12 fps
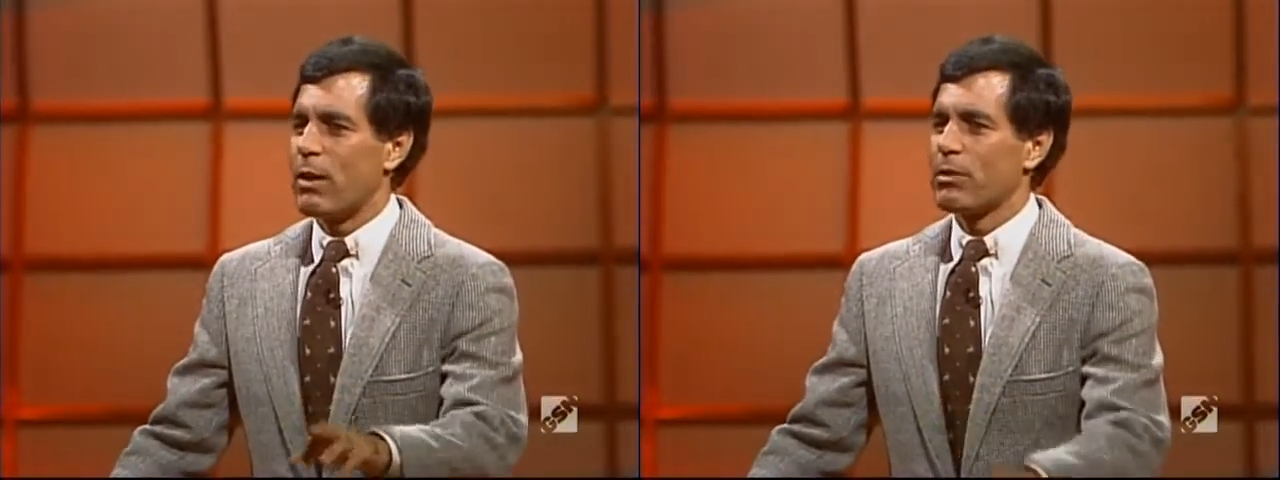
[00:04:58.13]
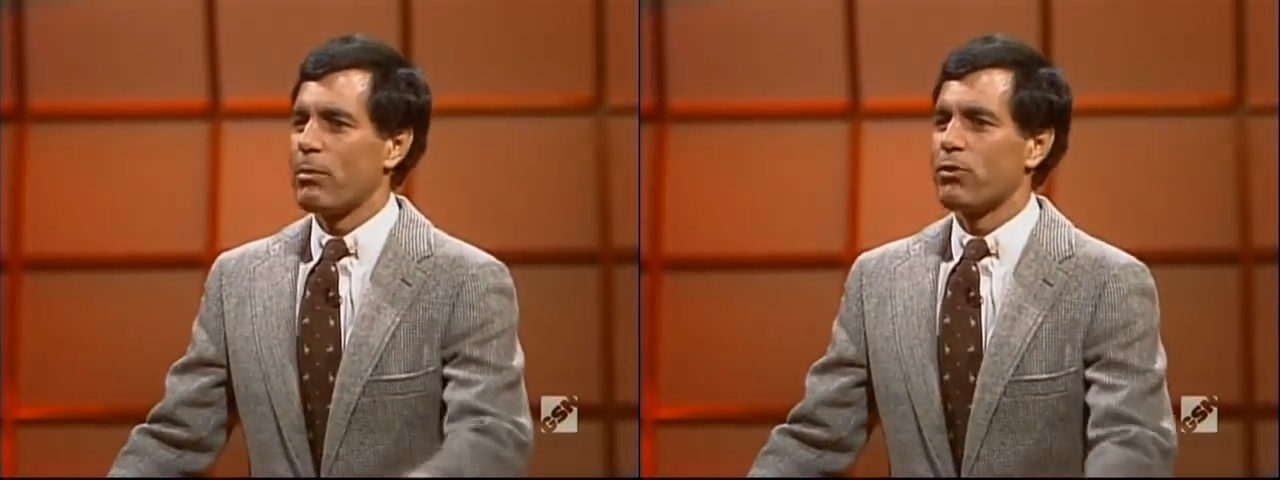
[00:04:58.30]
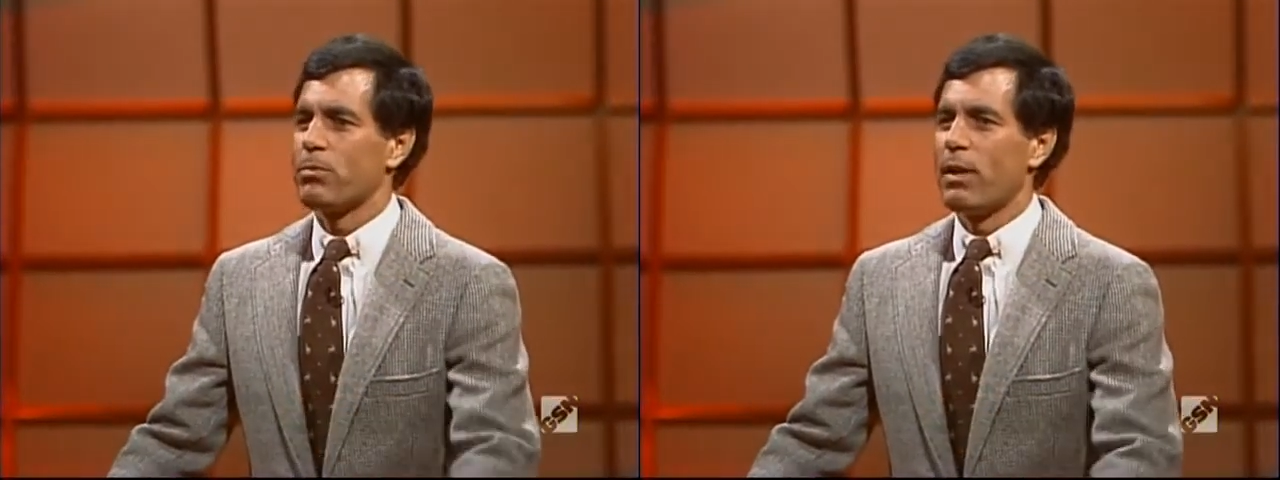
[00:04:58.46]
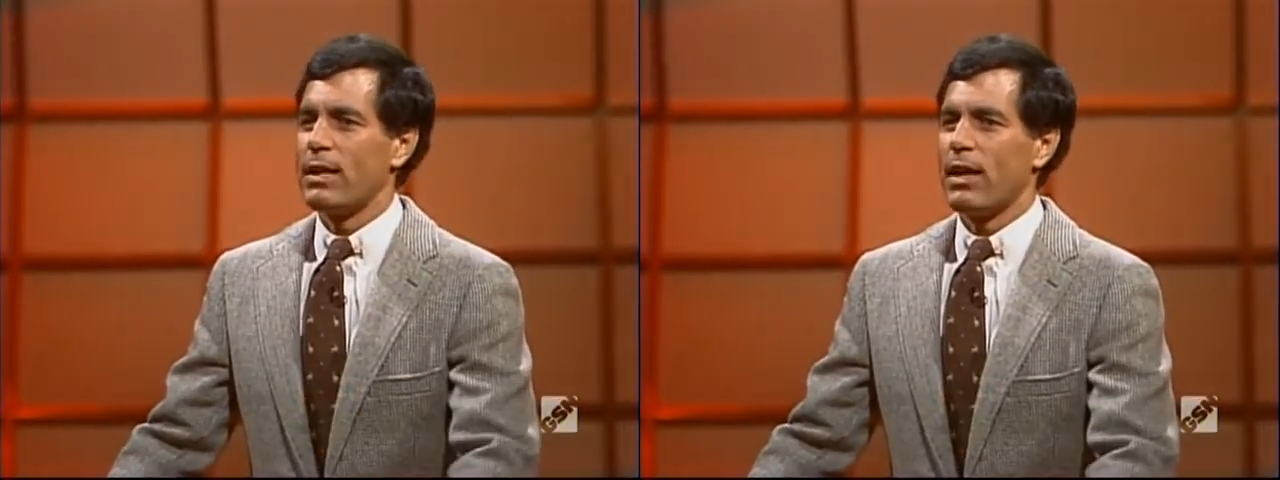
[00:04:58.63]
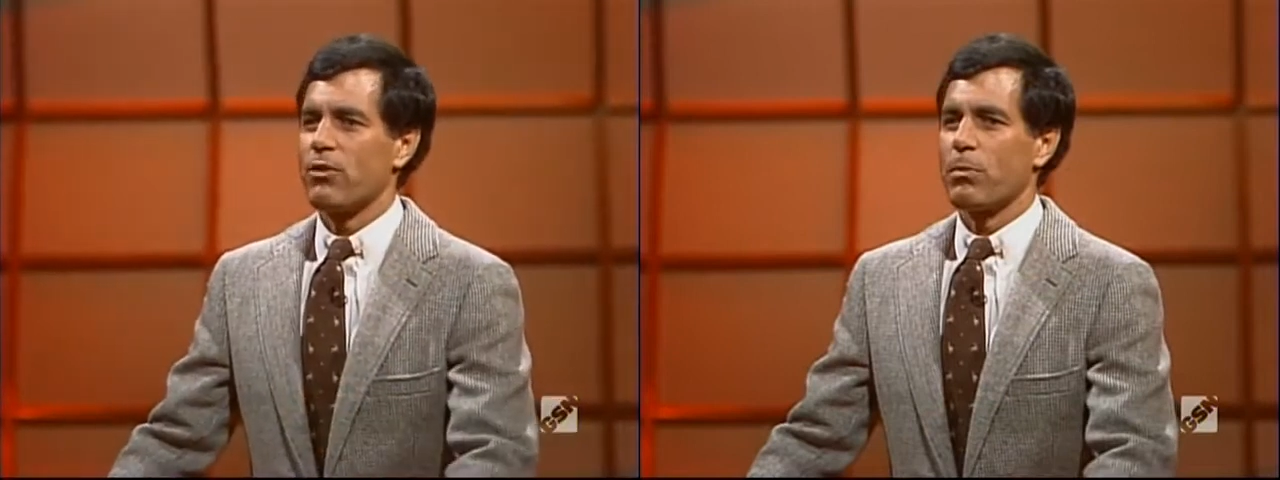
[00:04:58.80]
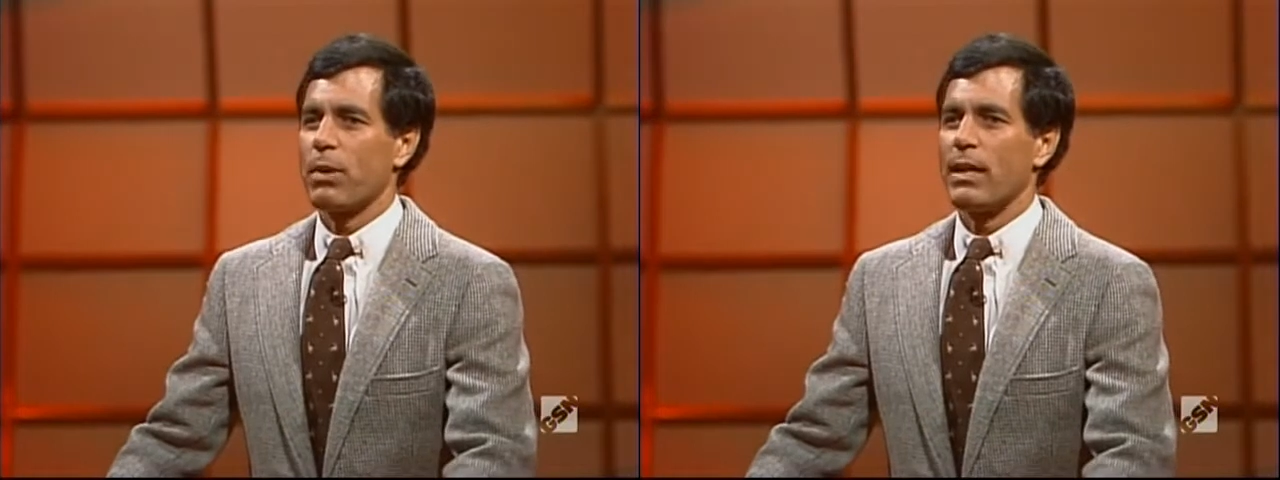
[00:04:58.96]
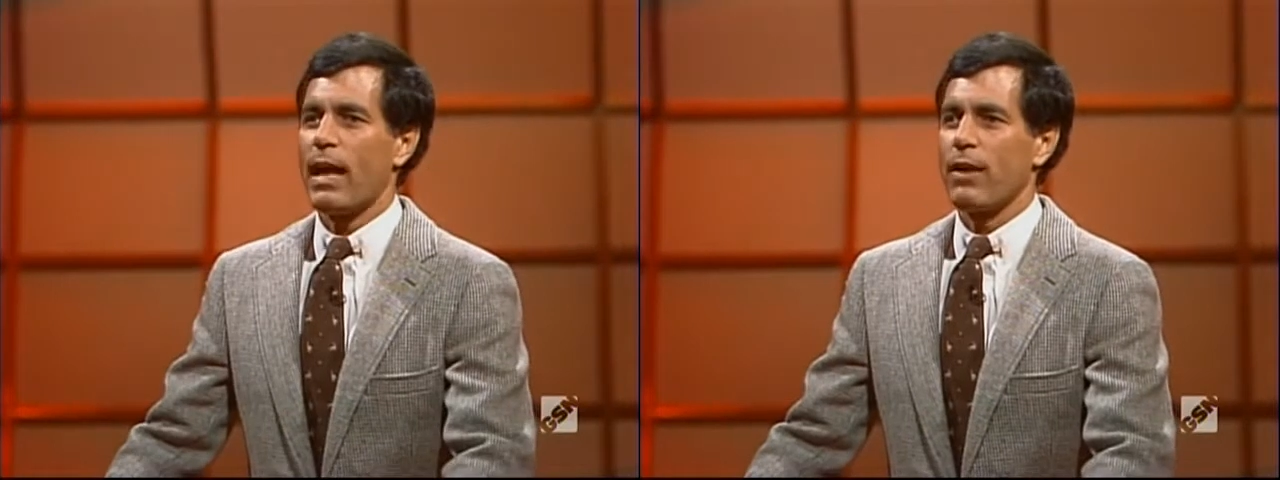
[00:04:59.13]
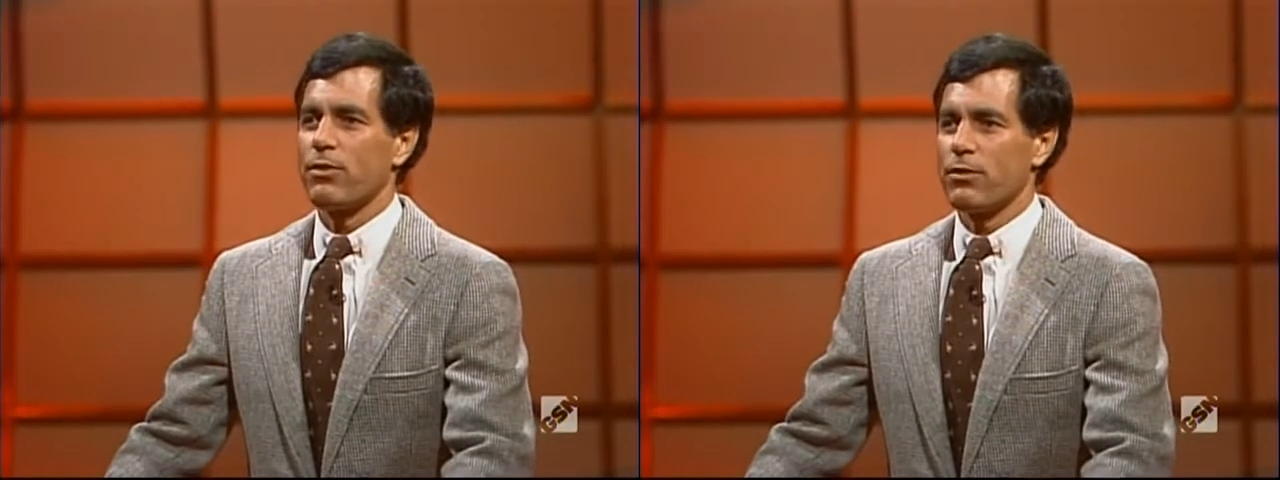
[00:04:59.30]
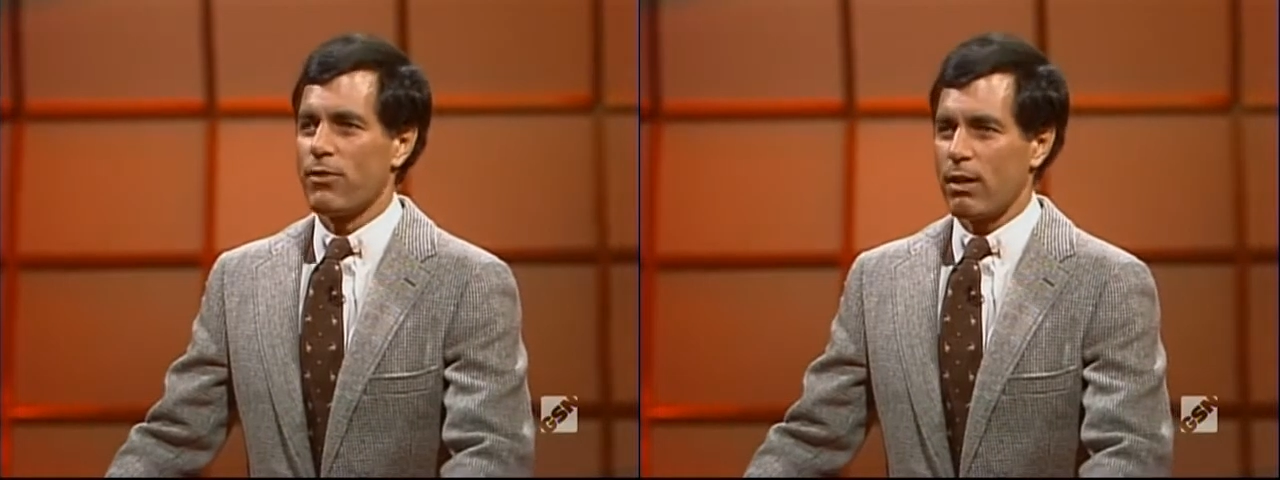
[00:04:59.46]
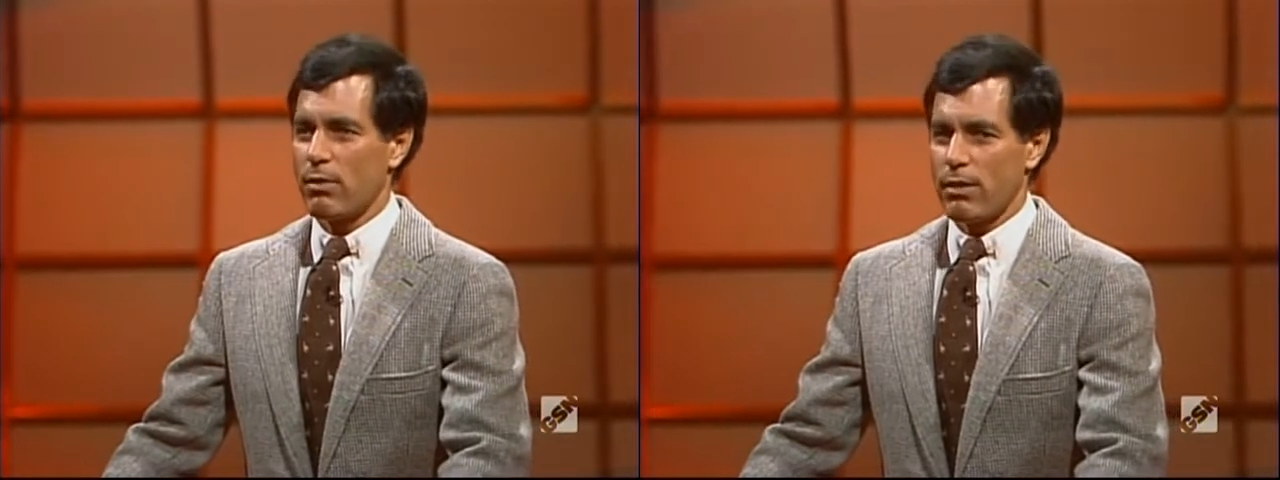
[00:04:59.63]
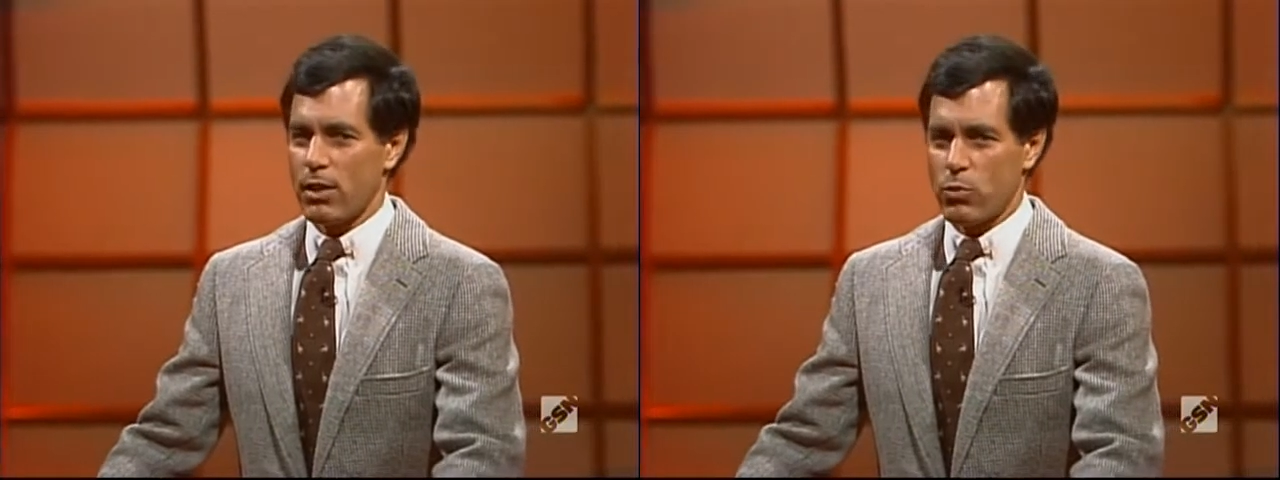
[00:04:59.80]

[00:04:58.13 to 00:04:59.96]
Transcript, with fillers: round with the most money gets to play last and final round.